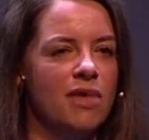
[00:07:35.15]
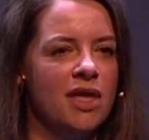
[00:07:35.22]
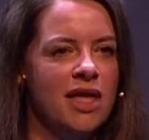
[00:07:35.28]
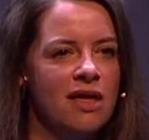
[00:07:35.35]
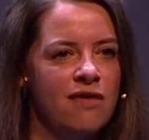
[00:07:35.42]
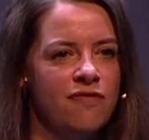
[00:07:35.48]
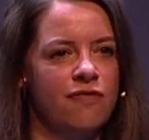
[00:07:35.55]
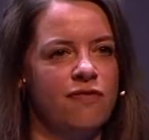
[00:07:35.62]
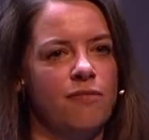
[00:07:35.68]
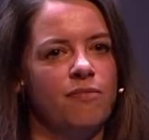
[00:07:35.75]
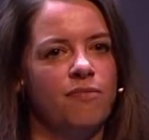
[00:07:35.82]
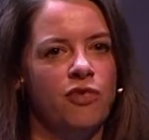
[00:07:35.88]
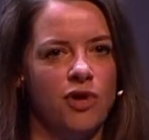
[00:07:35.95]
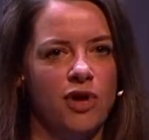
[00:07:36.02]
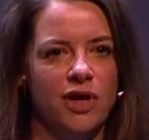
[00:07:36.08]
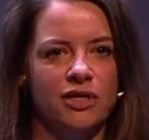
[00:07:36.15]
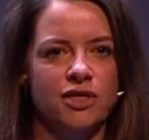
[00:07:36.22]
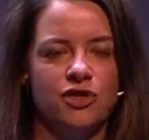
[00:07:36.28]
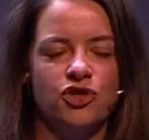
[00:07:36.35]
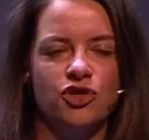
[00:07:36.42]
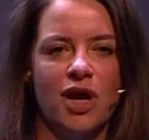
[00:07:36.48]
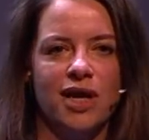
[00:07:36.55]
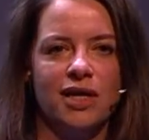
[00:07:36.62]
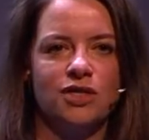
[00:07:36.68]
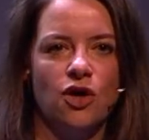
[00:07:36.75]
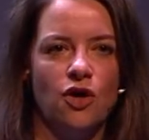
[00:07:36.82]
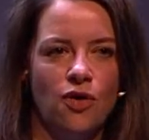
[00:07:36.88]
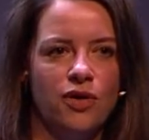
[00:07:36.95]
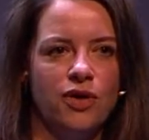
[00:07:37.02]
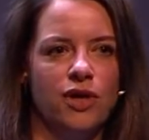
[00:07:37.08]
If products are tracked
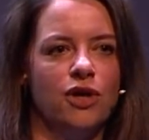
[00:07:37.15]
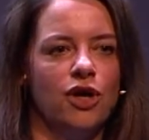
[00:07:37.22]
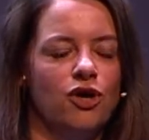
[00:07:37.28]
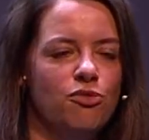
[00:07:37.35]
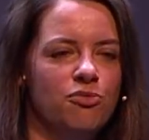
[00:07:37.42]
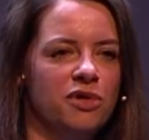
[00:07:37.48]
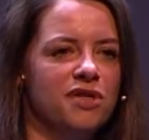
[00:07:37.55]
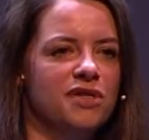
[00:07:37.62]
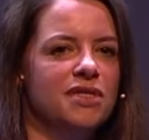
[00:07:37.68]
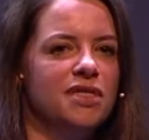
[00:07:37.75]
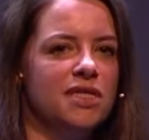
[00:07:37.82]
on an open,